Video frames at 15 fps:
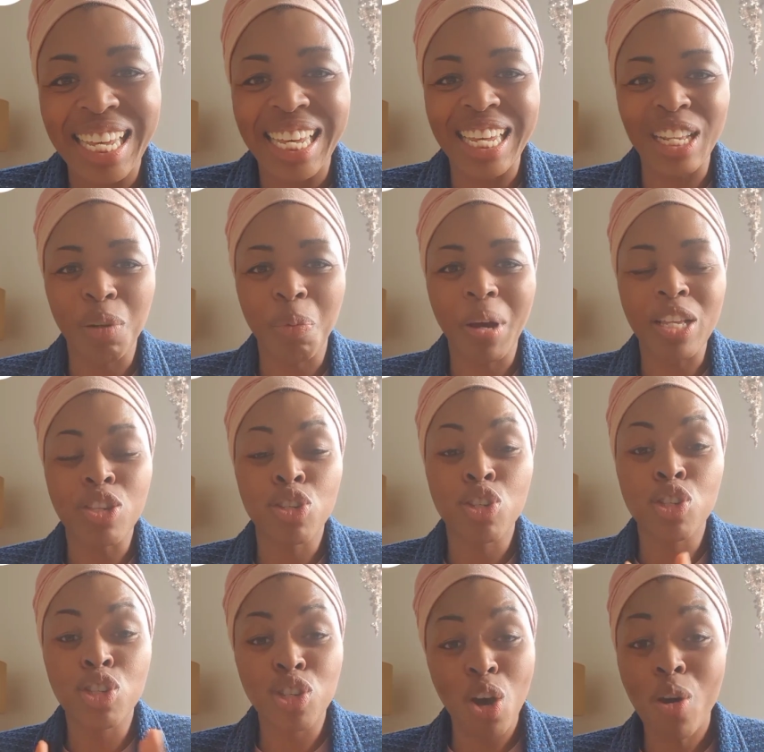It was
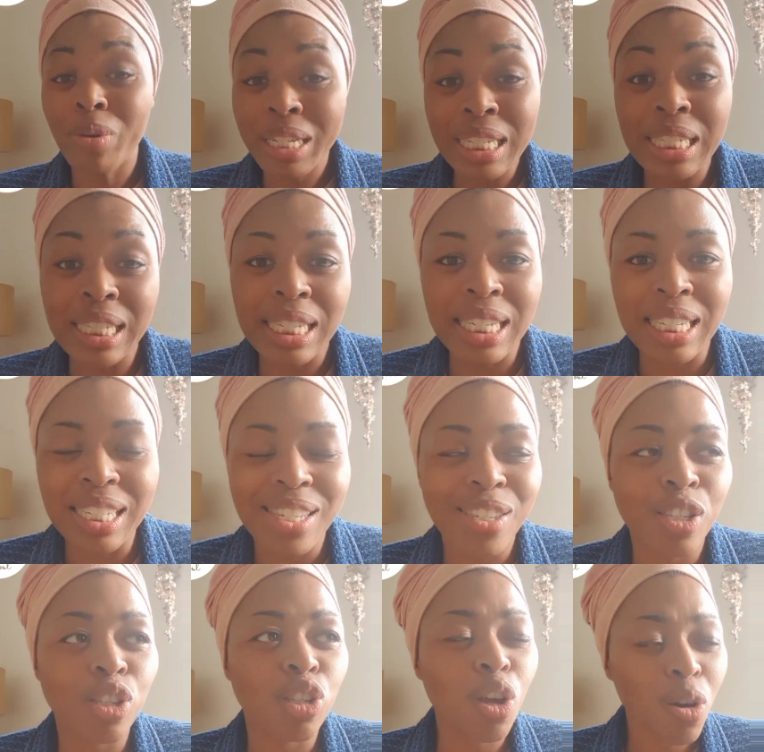so easy
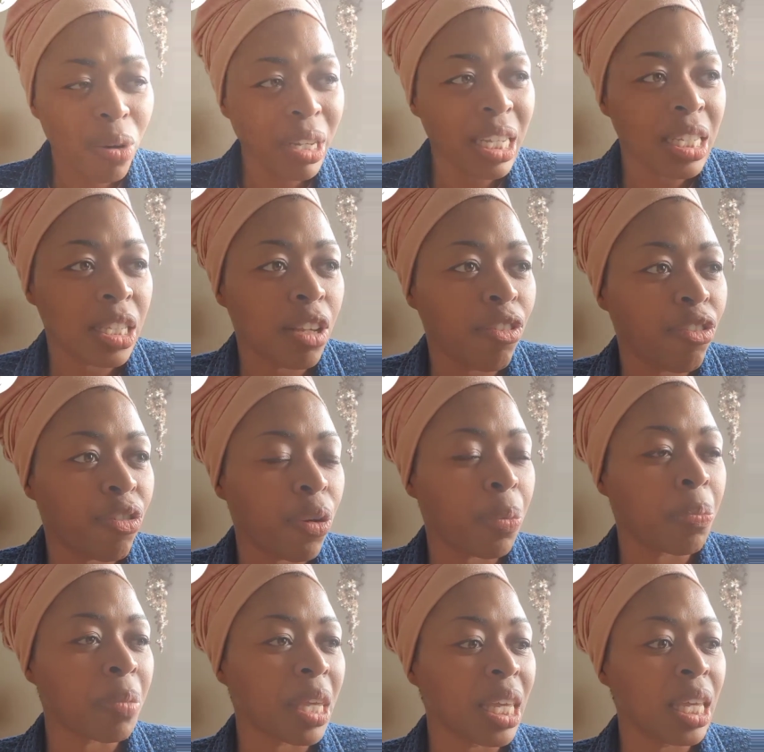for
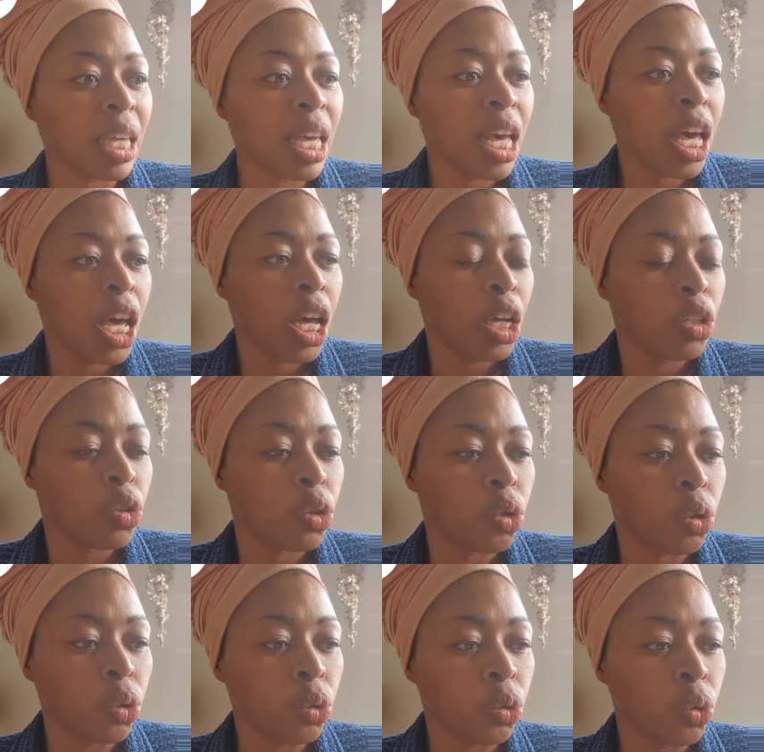me
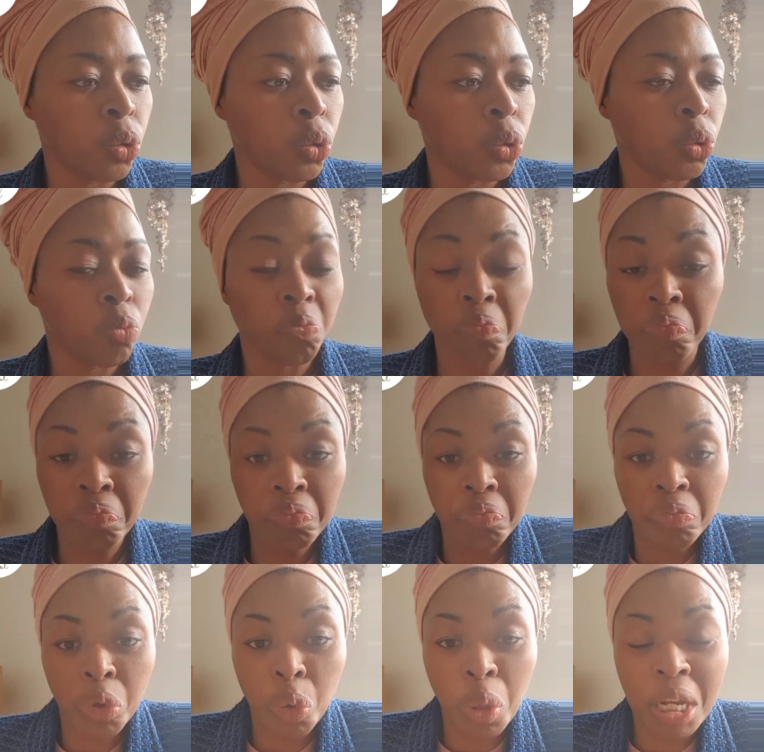to
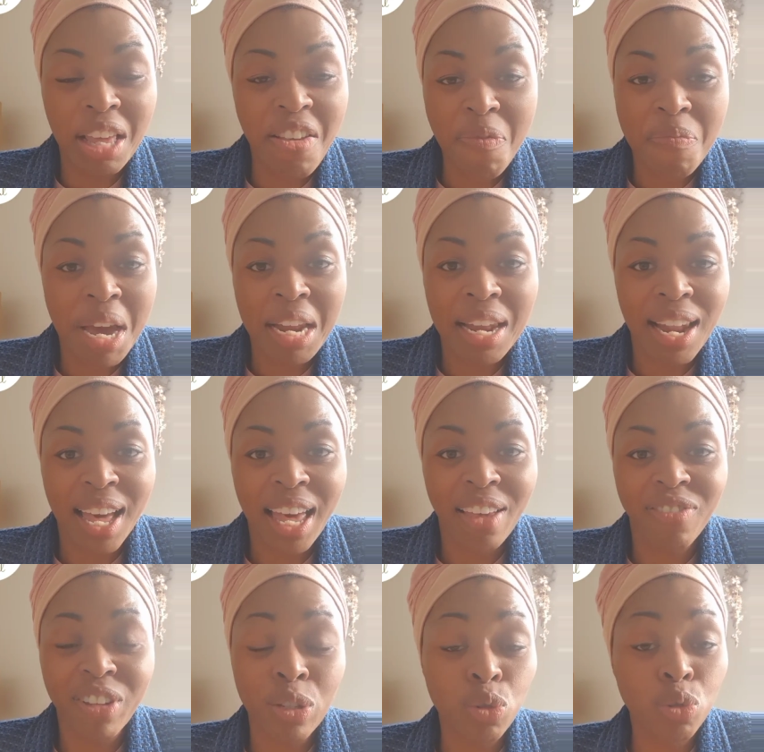live my
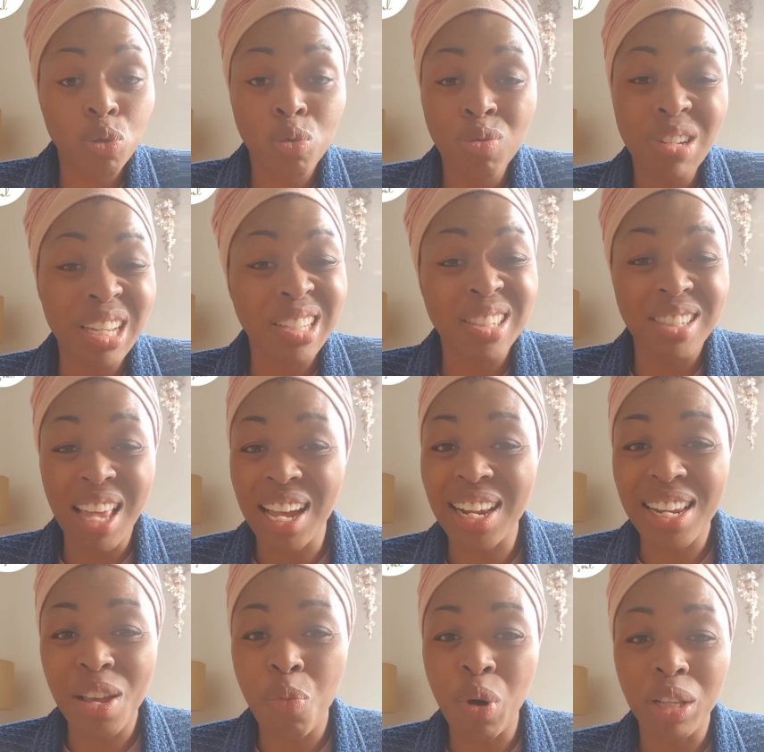life and to do
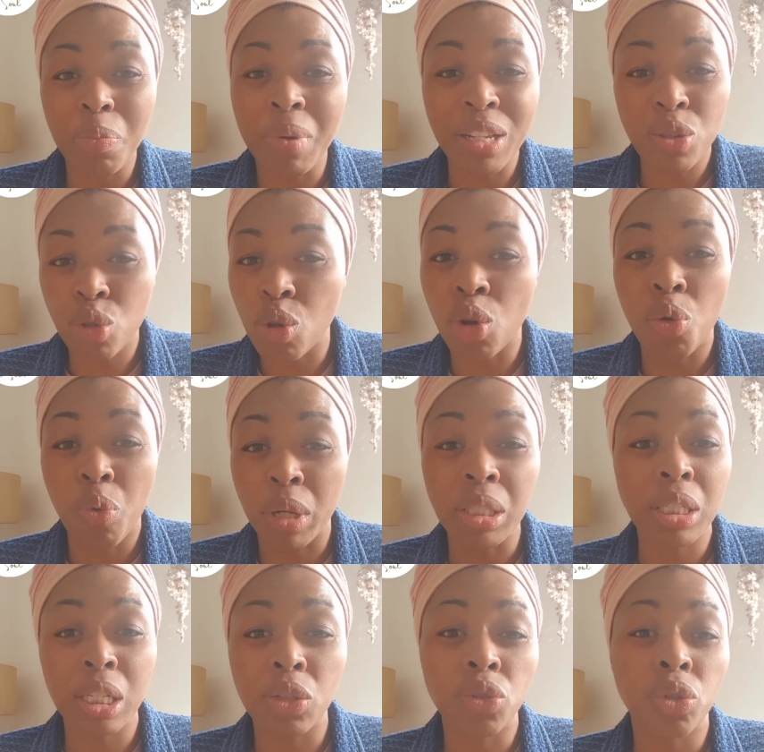exactly what my soul
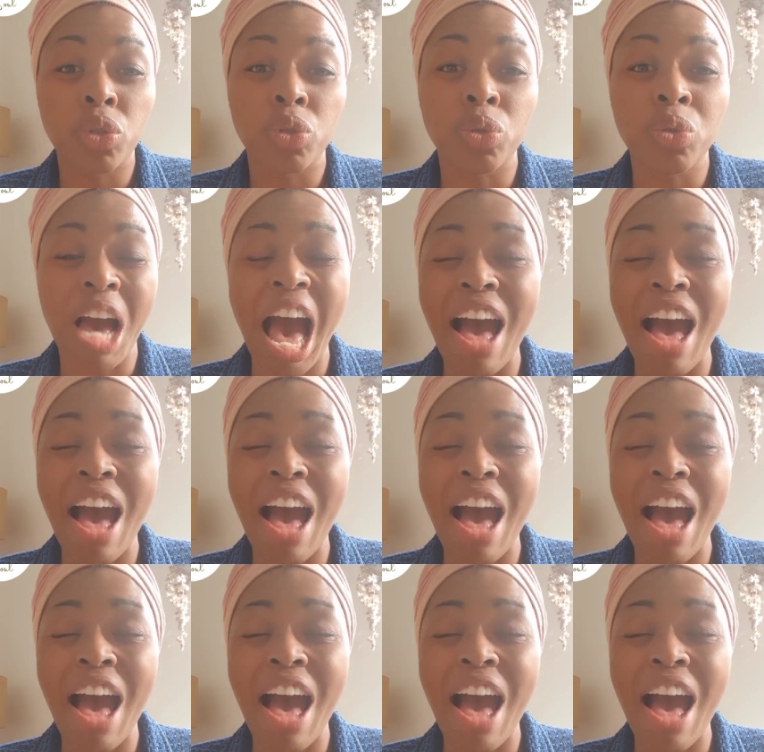wanted to do.